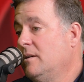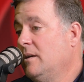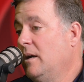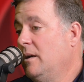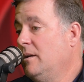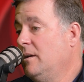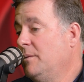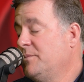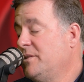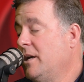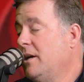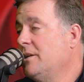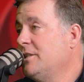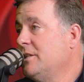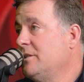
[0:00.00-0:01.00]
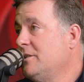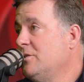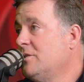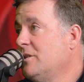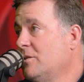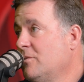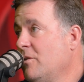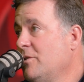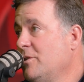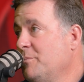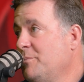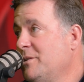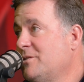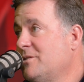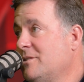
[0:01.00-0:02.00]
I'm telling you, you can grow
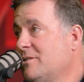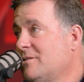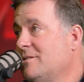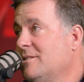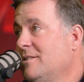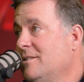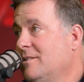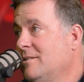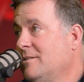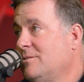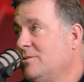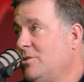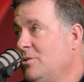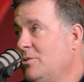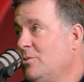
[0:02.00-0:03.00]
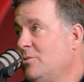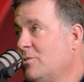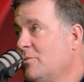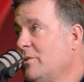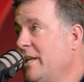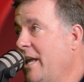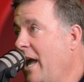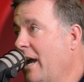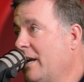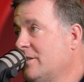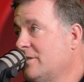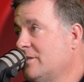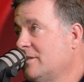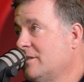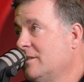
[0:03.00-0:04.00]
your business 2,
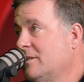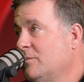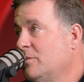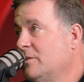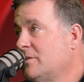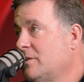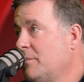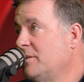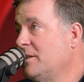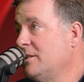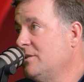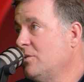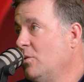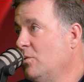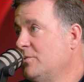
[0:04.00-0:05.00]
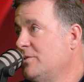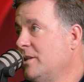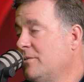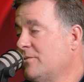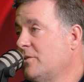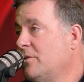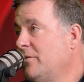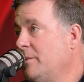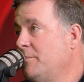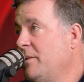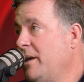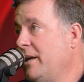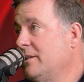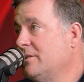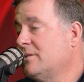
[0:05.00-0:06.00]
3x with some of these old self-serve
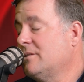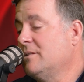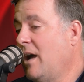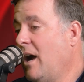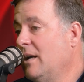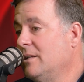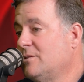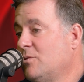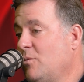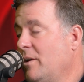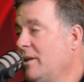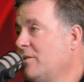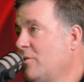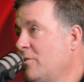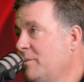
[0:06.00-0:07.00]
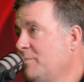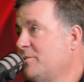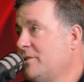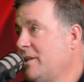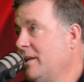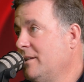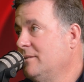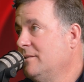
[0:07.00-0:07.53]
in-bays, not 20, 30%.